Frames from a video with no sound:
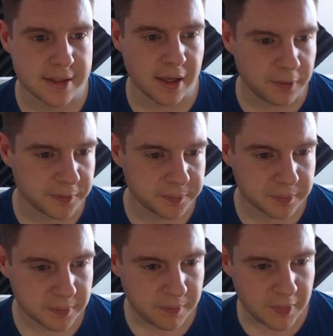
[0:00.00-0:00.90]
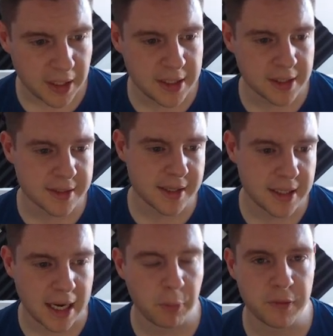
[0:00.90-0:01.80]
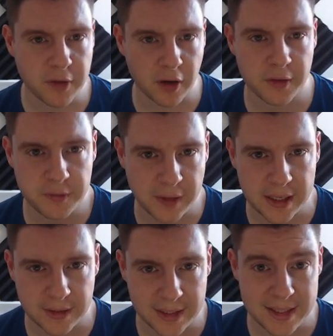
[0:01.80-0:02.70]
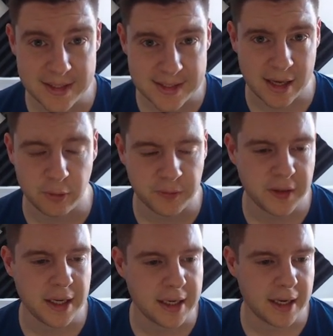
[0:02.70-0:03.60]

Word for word: off. And you can see now we've got the file itself here.